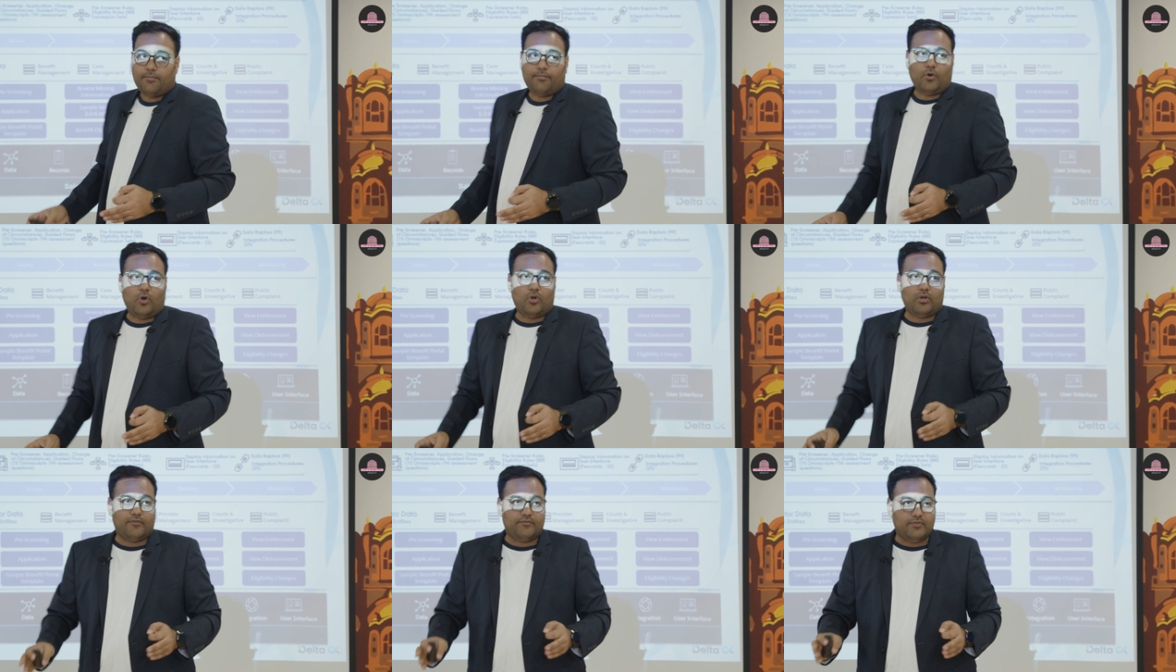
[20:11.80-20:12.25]
up
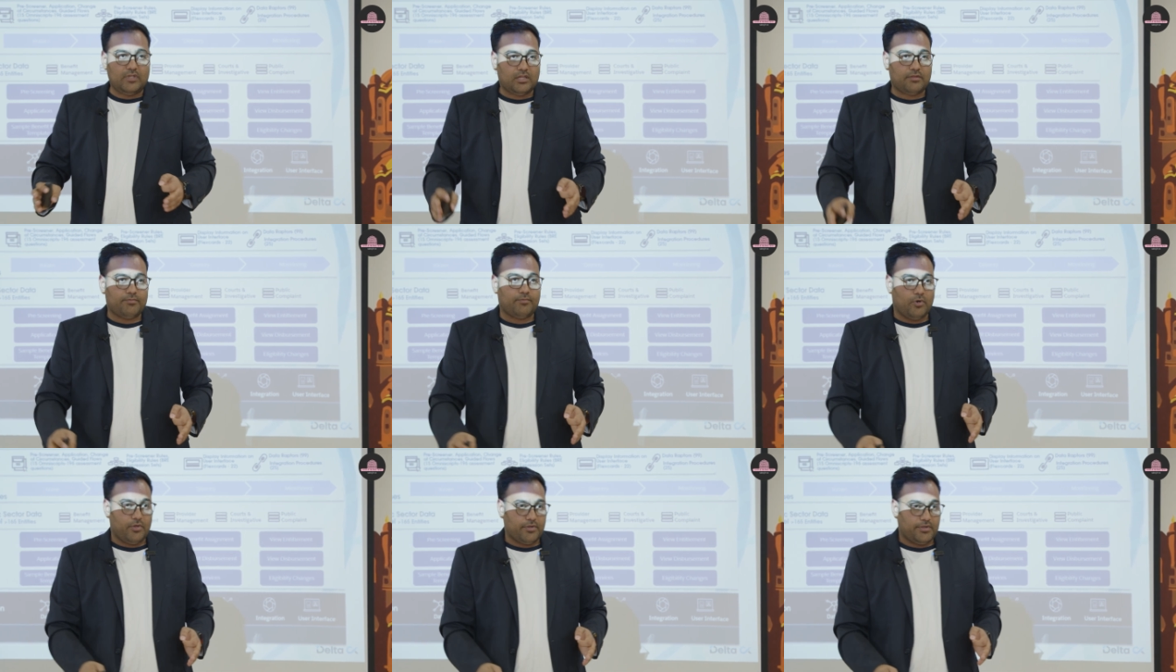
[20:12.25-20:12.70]
all of
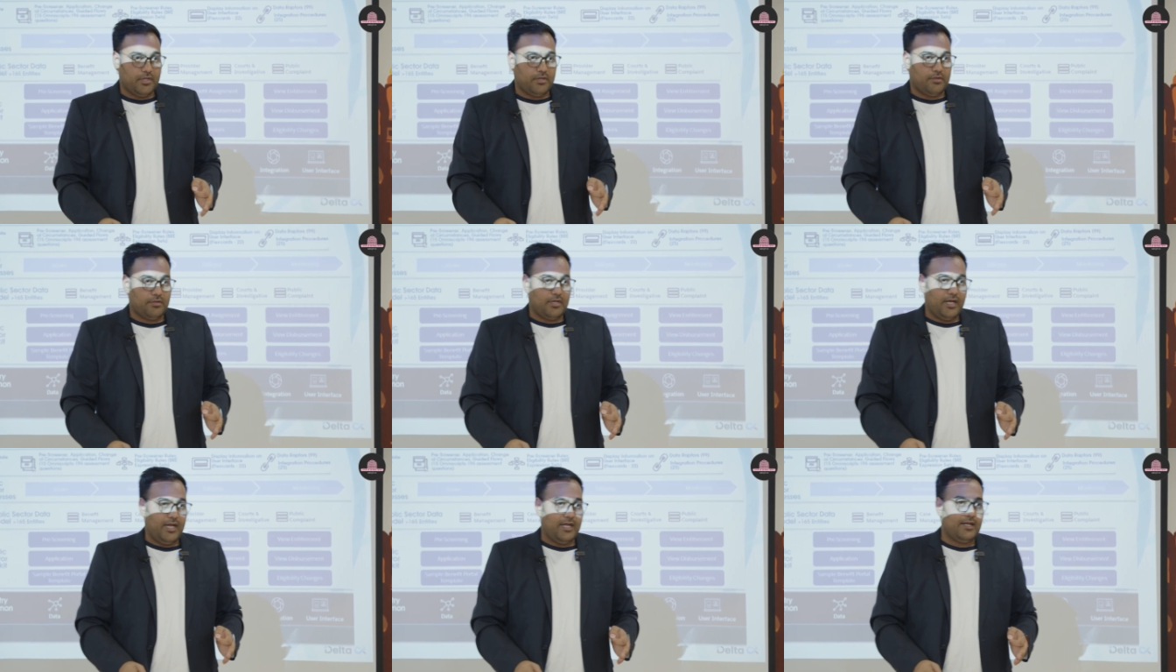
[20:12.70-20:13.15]
this
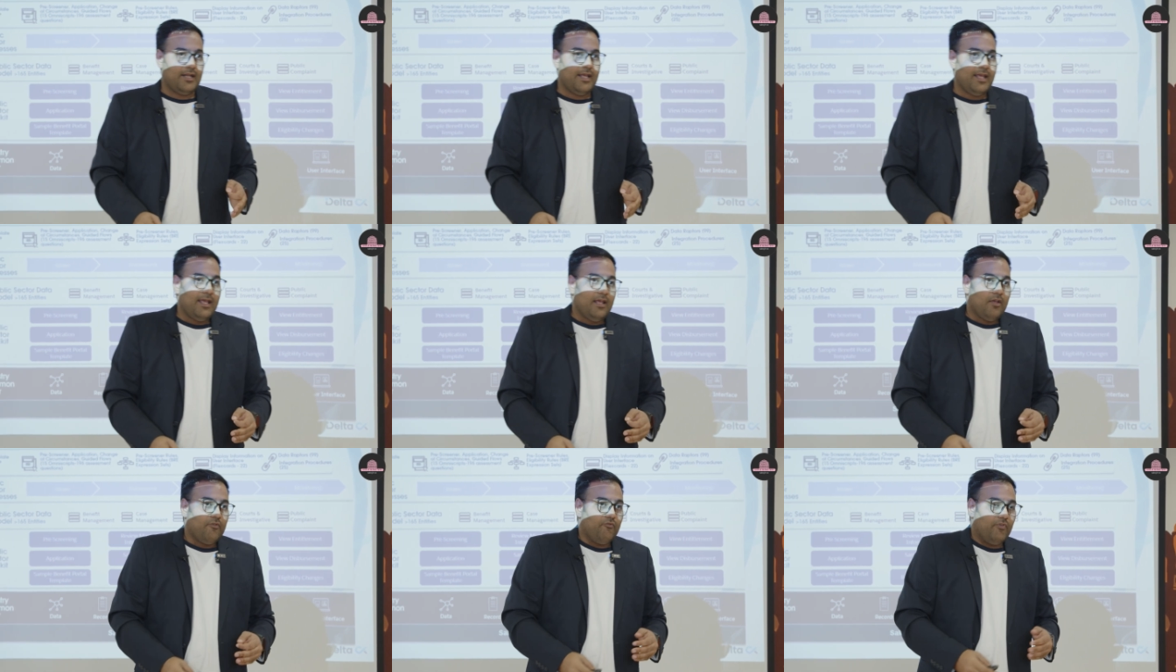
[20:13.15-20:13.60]
process, right?
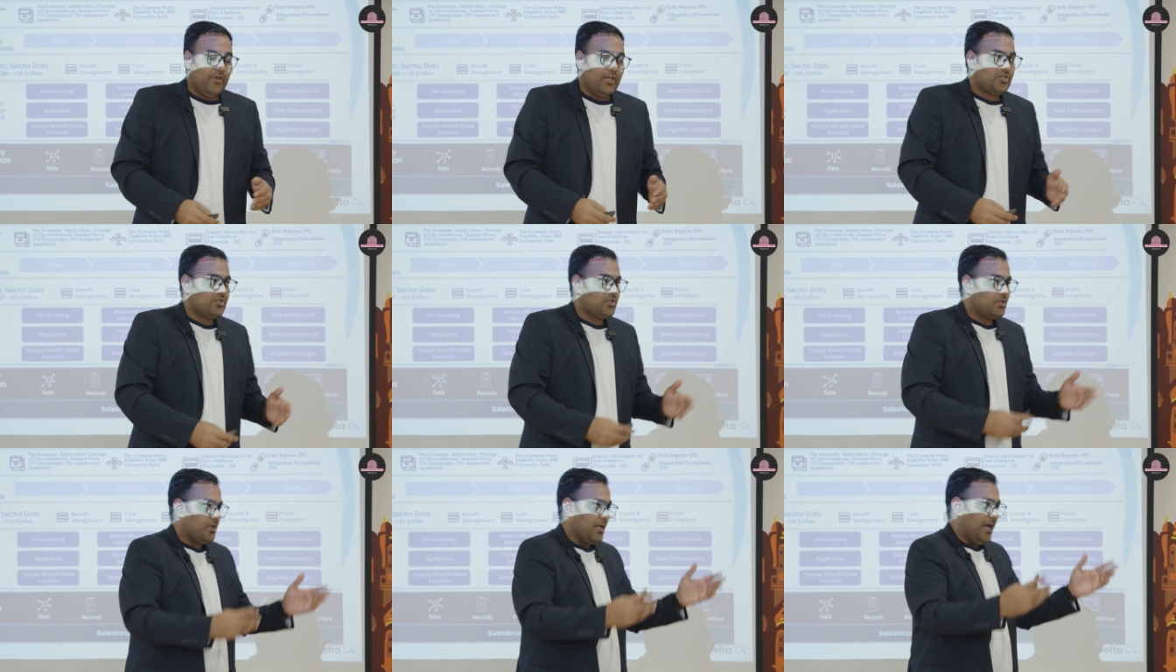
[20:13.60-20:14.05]

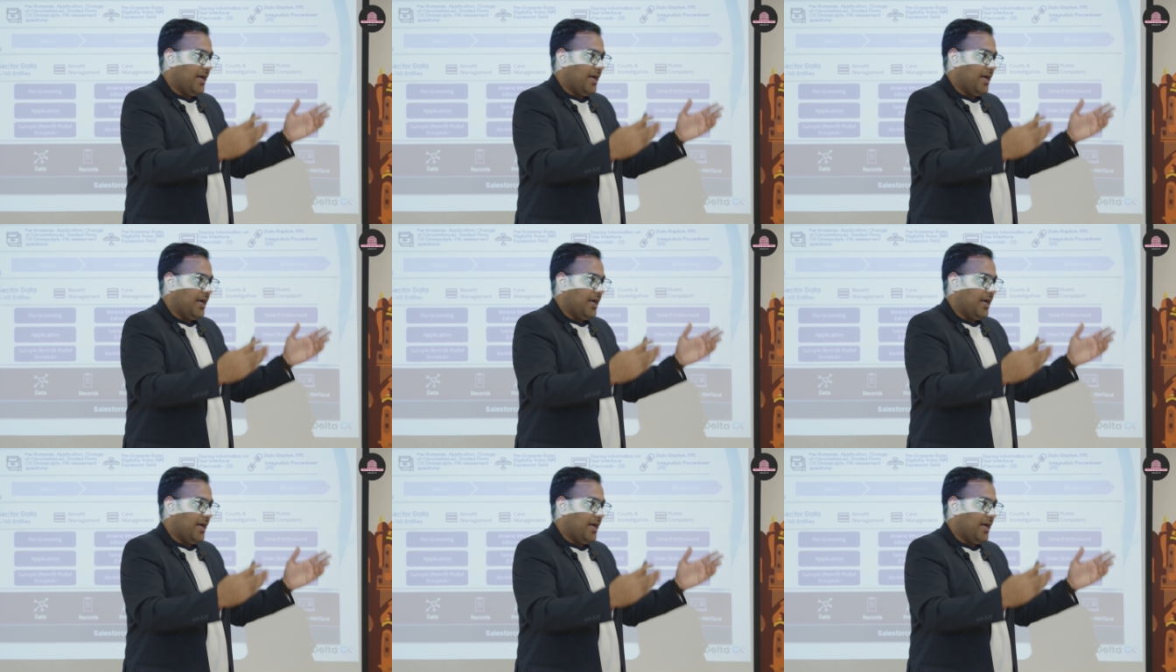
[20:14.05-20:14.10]
which